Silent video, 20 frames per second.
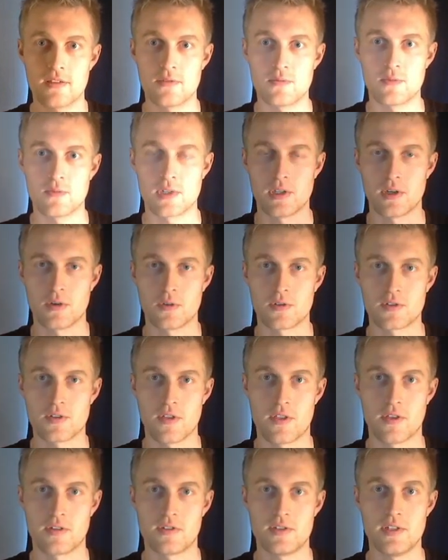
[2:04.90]
Go to
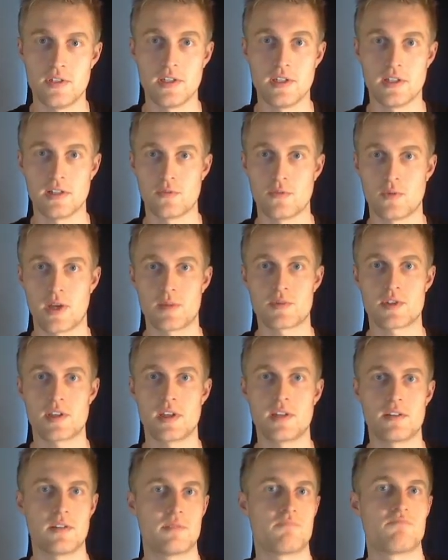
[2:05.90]
the Teagle
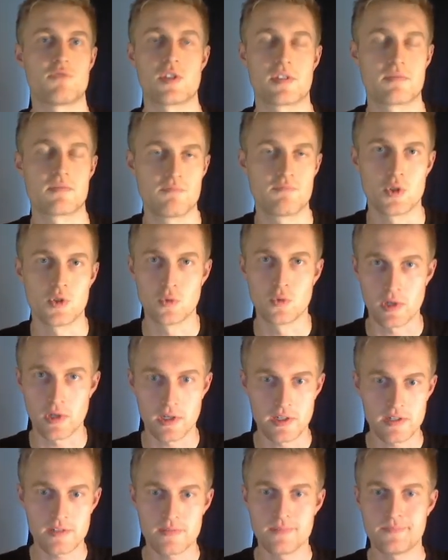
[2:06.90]
website, you just Google
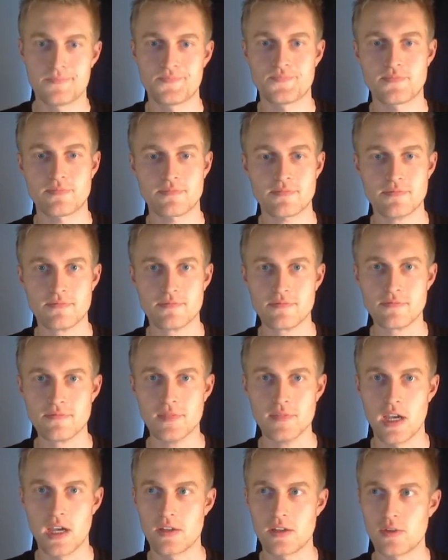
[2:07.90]
it,
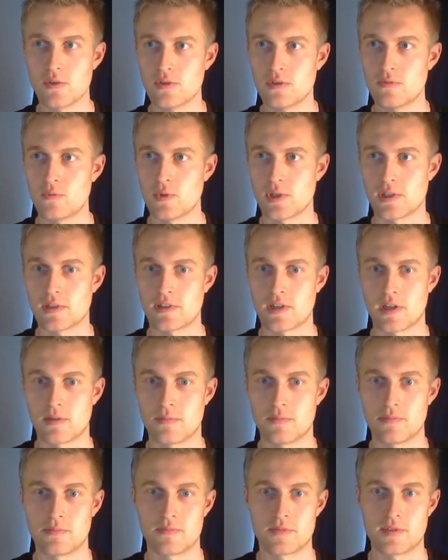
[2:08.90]
and you will
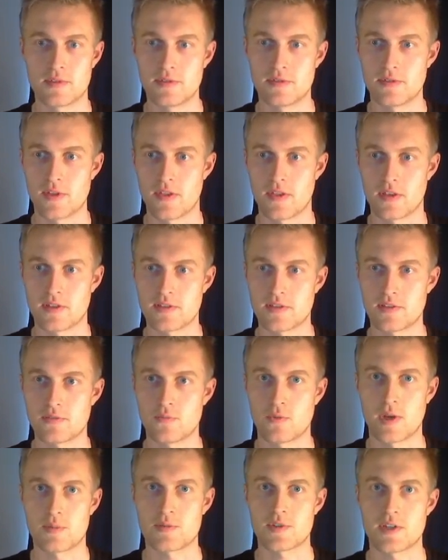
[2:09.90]
come to this
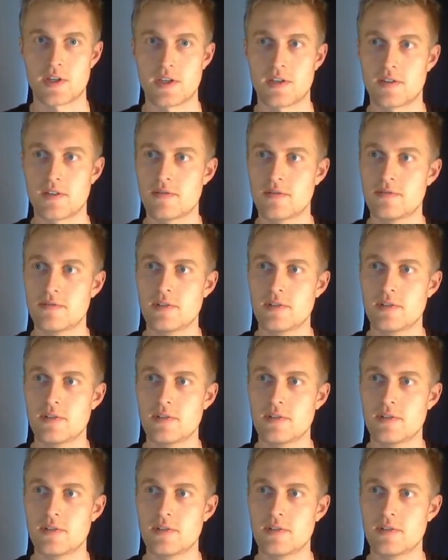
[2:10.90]
website.